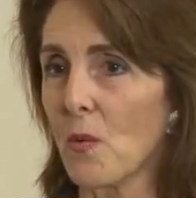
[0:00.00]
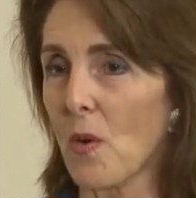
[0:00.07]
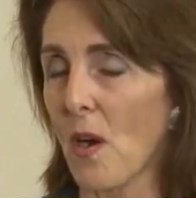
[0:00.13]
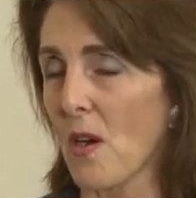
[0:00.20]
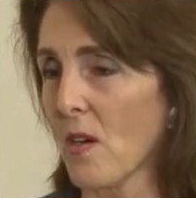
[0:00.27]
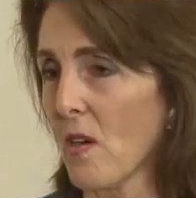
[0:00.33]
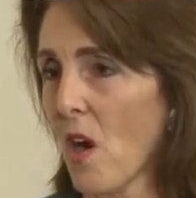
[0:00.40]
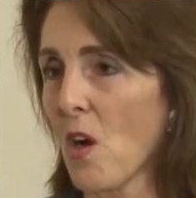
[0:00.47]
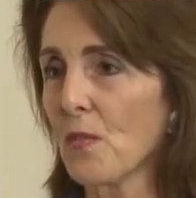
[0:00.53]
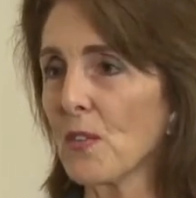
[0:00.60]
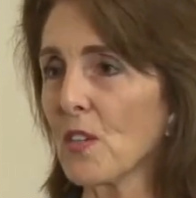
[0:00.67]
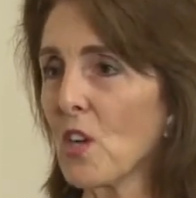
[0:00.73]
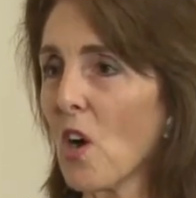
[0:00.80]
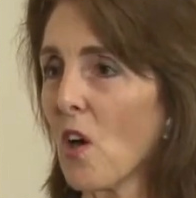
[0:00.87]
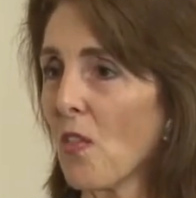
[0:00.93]
are
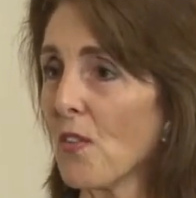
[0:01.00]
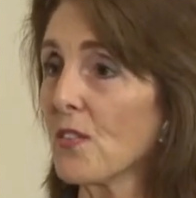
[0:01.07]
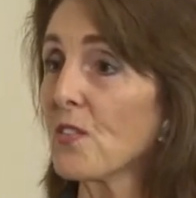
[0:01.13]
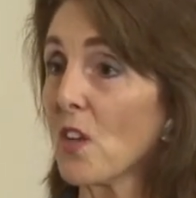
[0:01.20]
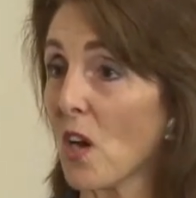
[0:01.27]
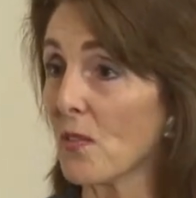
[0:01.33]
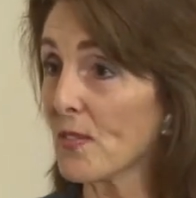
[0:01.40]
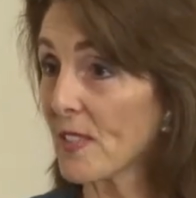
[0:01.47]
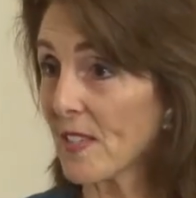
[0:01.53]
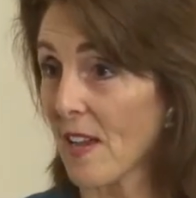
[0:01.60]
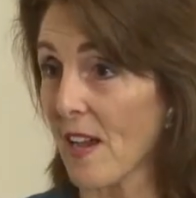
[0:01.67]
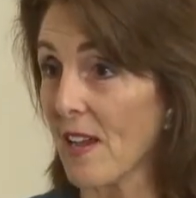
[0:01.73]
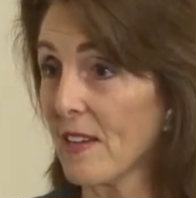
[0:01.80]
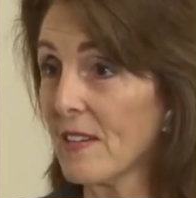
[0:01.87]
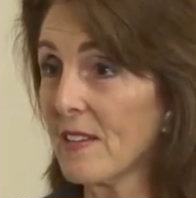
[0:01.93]
often called the soft
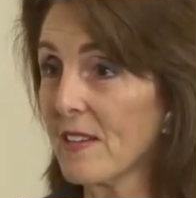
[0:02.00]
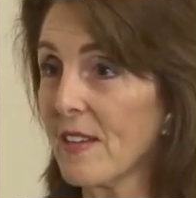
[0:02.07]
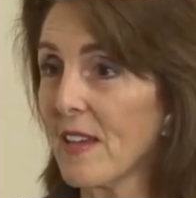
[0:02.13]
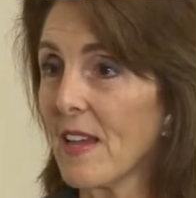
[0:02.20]
side,